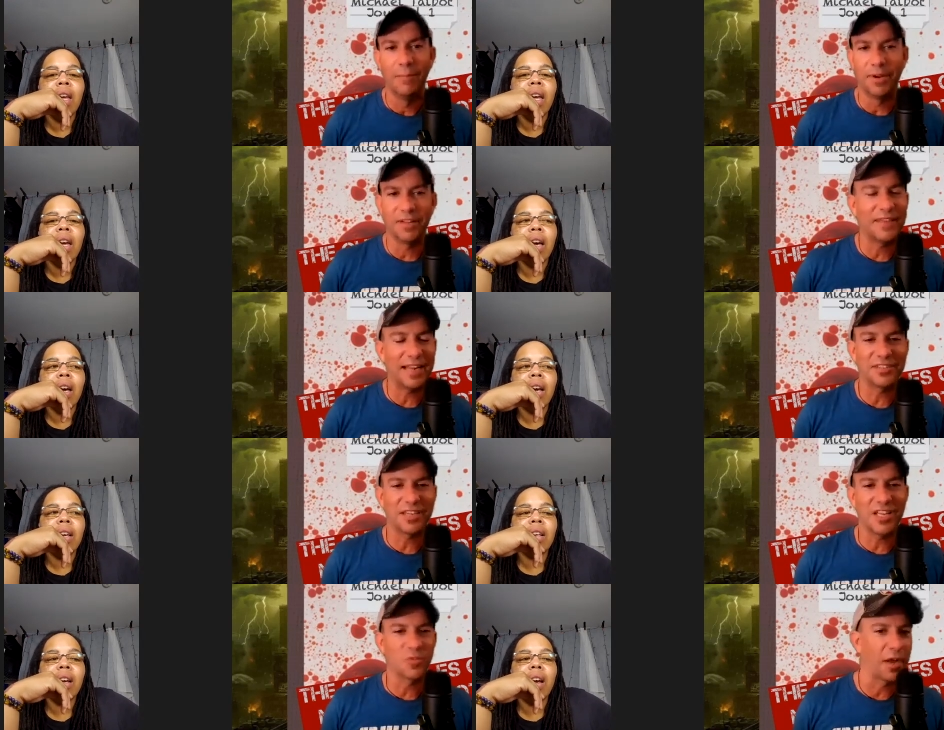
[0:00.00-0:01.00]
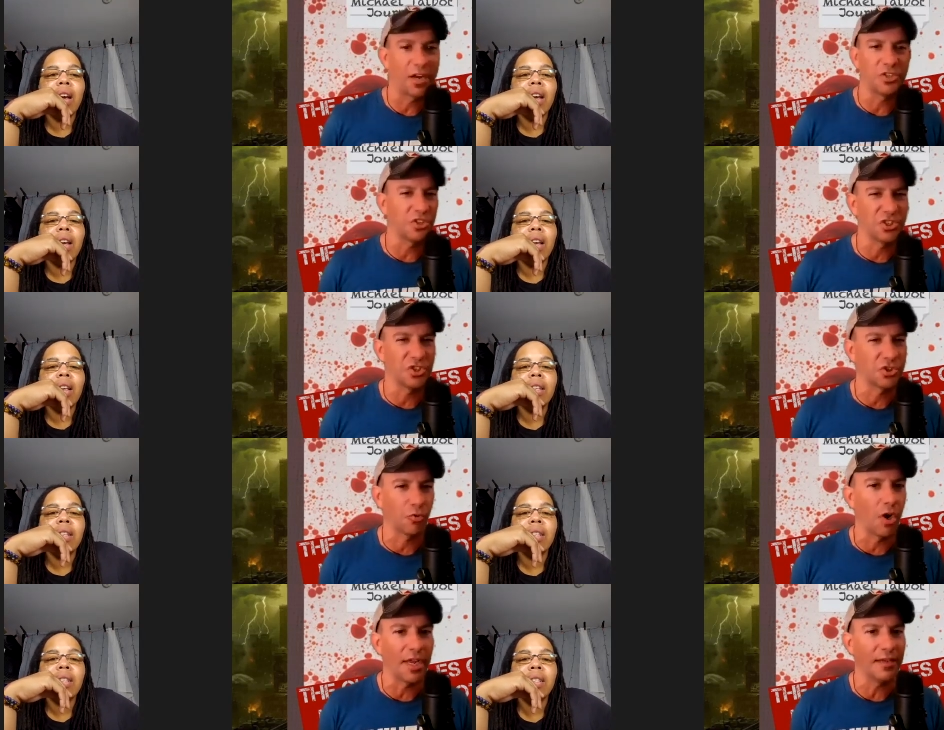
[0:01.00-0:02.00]
Speaker 1: But if that's the case, why not just
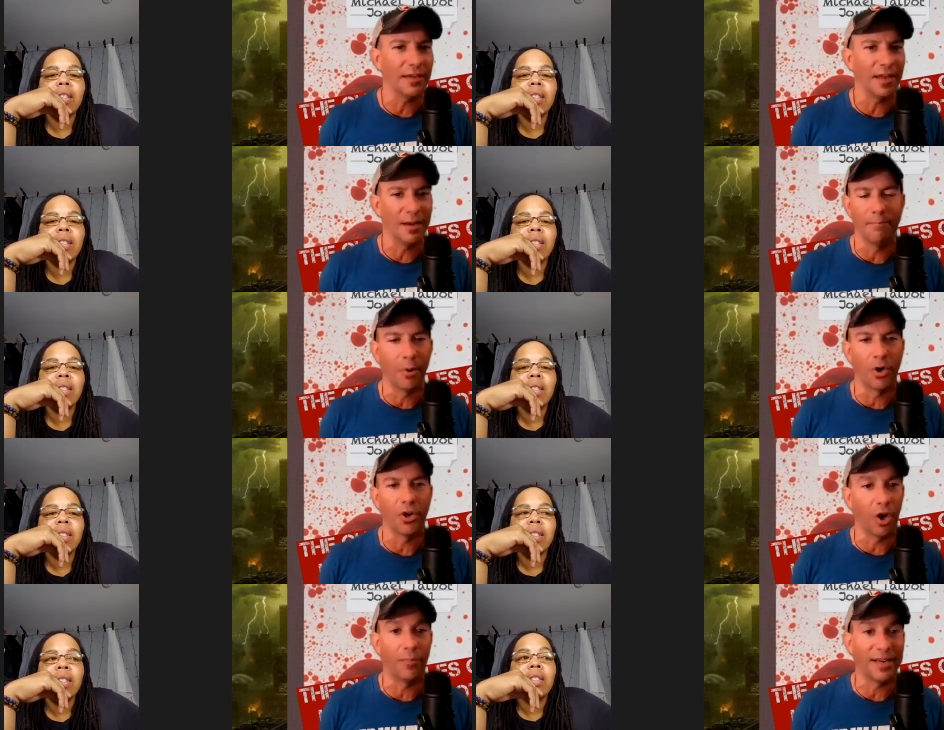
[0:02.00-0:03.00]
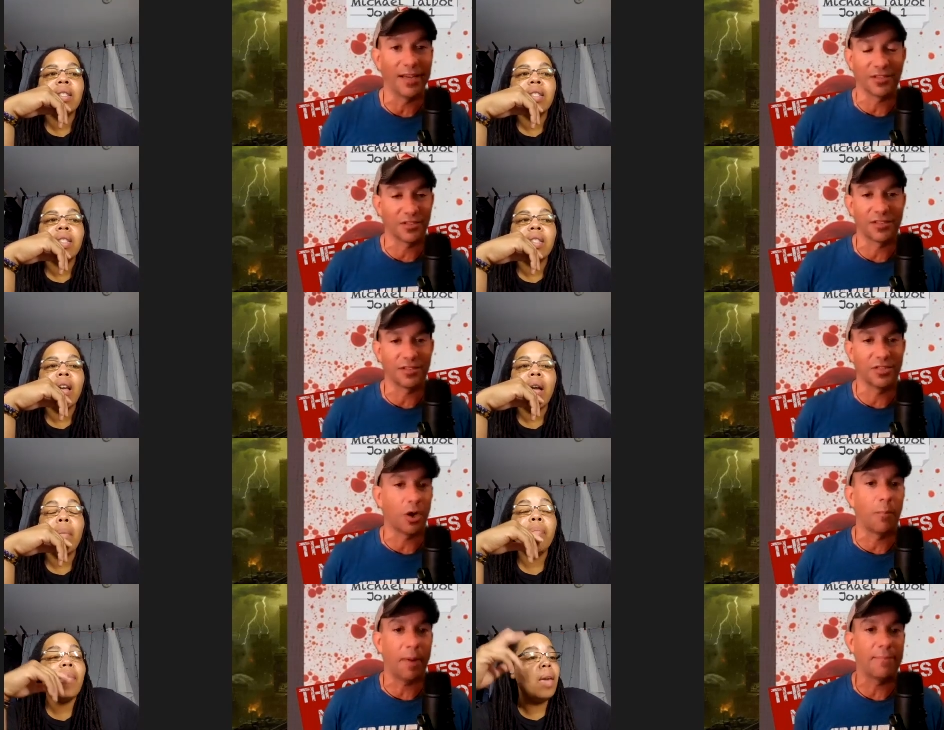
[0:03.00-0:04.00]
destroy it and burn it all because it's it's
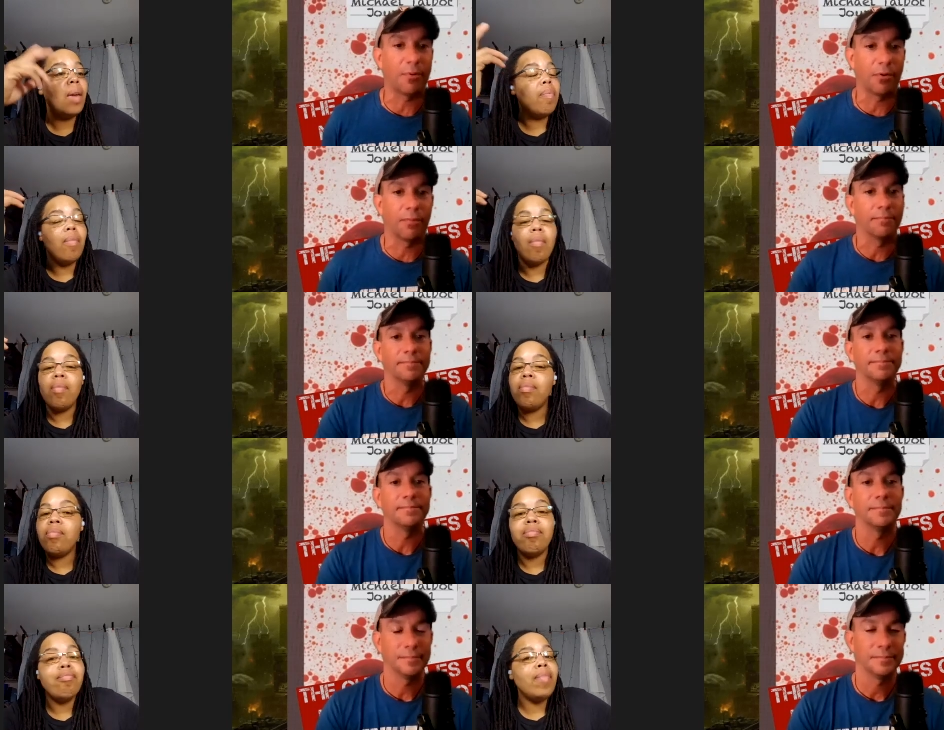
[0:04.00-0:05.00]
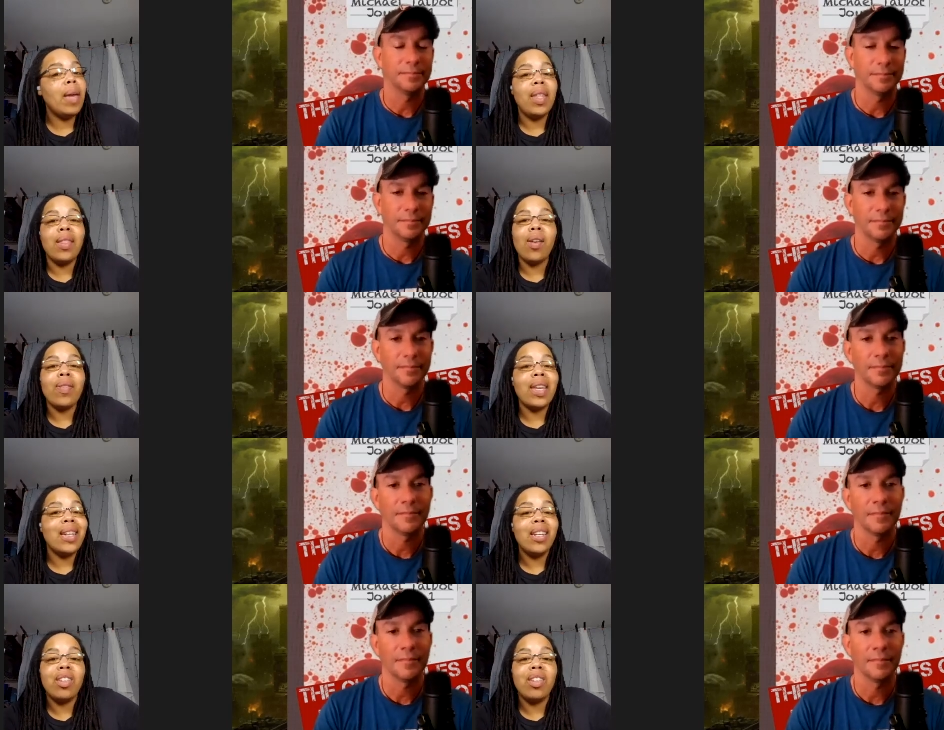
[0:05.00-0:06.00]
all mm-hmm. paper? Maybe
Speaker 2: they thought they
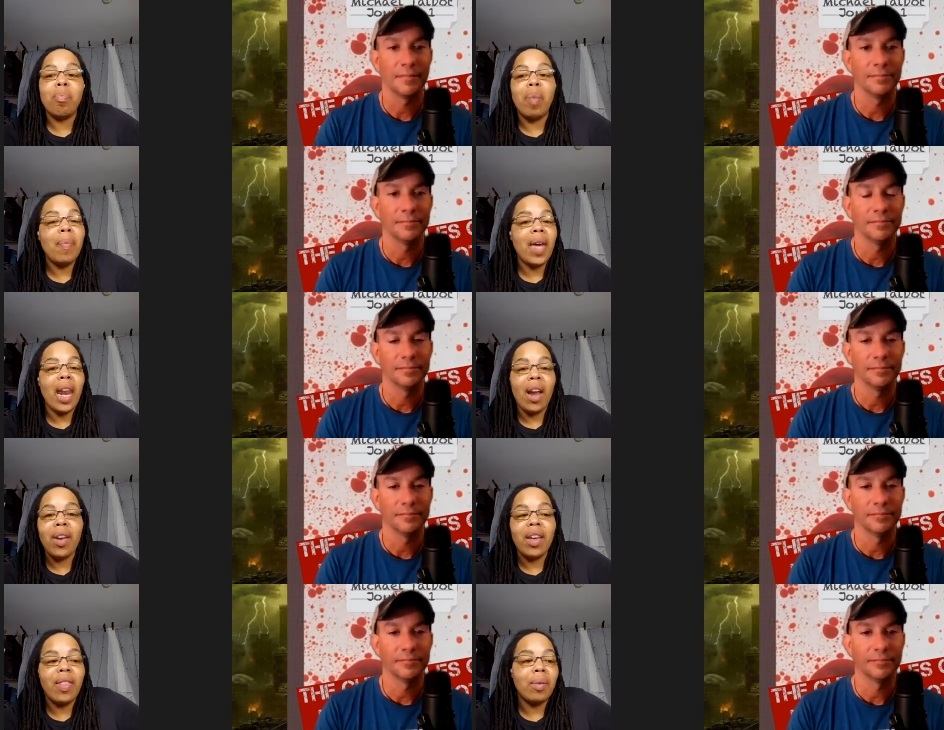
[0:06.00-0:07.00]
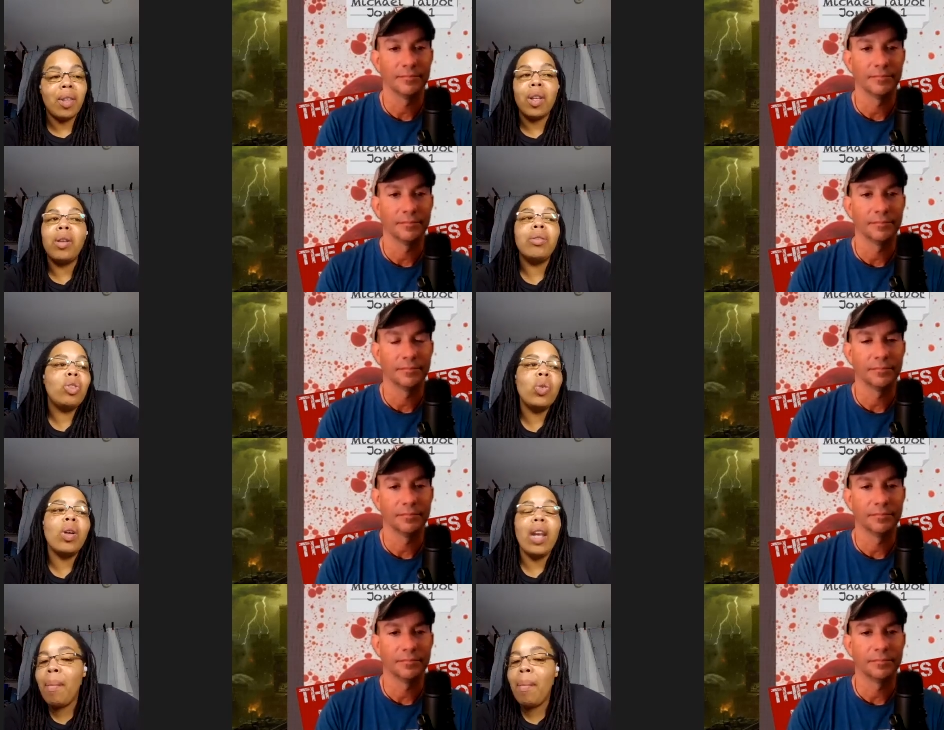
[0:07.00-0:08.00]
did just bomb that area that was close
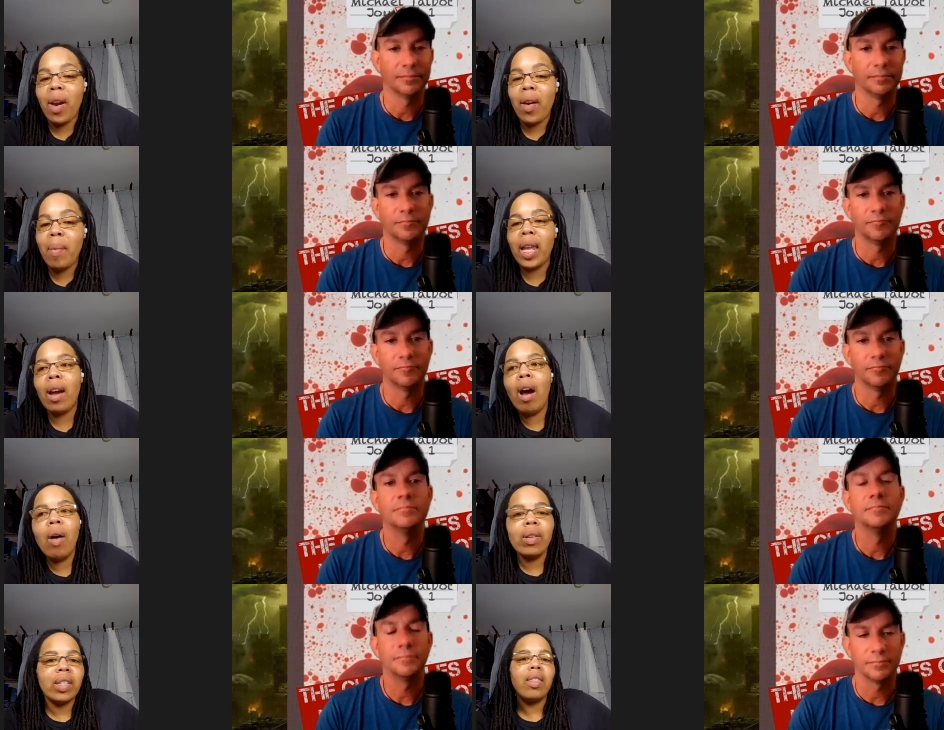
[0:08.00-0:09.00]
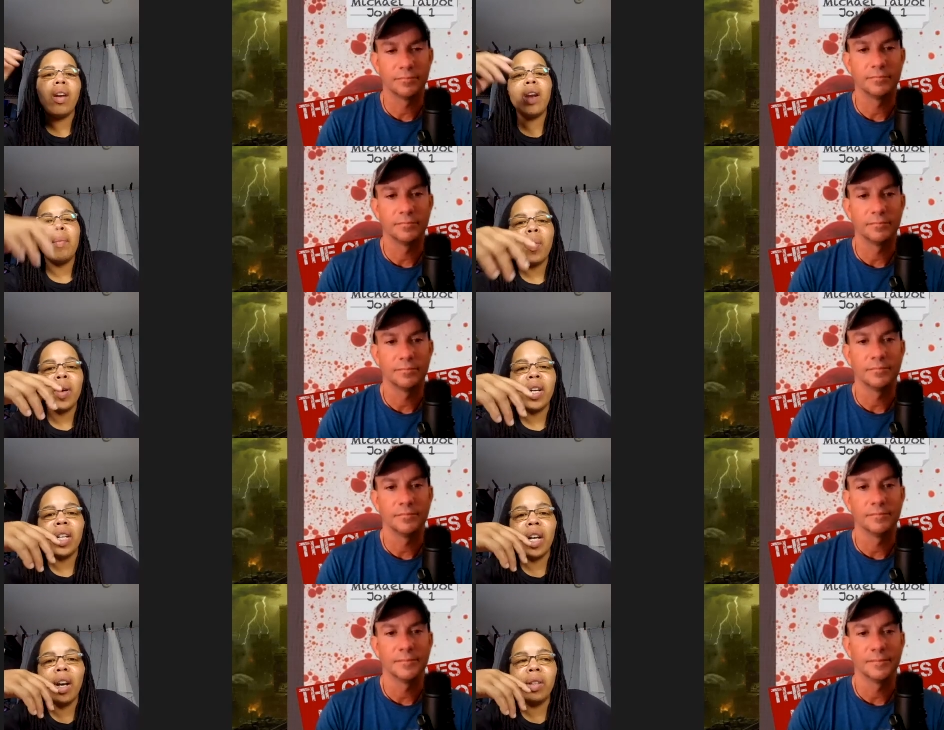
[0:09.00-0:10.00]
to a library and be like, oh, it's not there anymore. We're
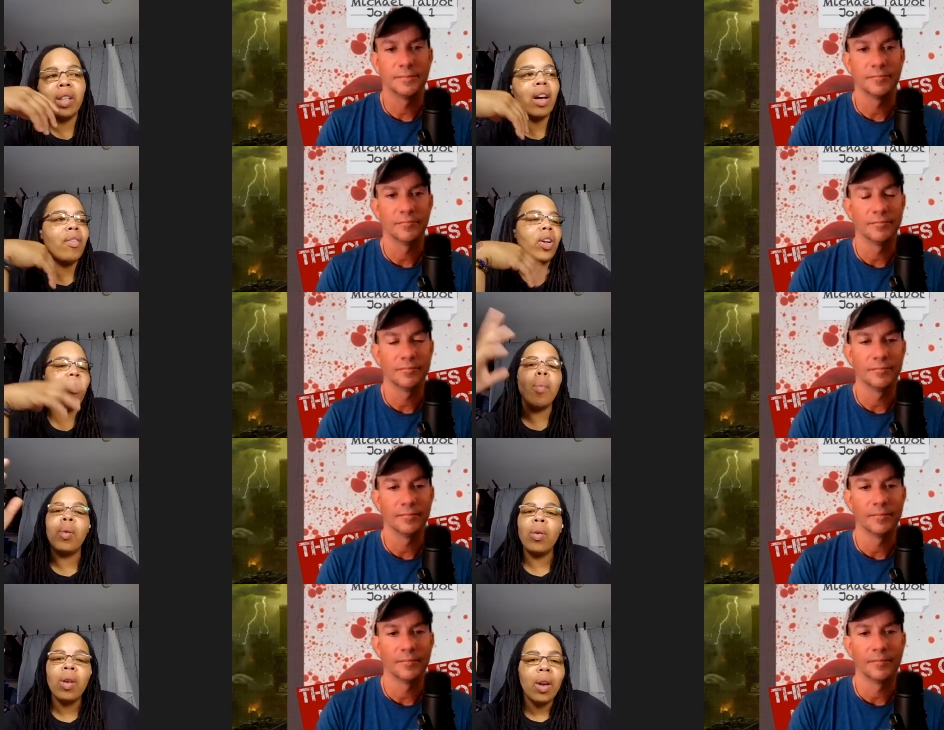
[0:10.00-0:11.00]
good to go. It's covered in rubble.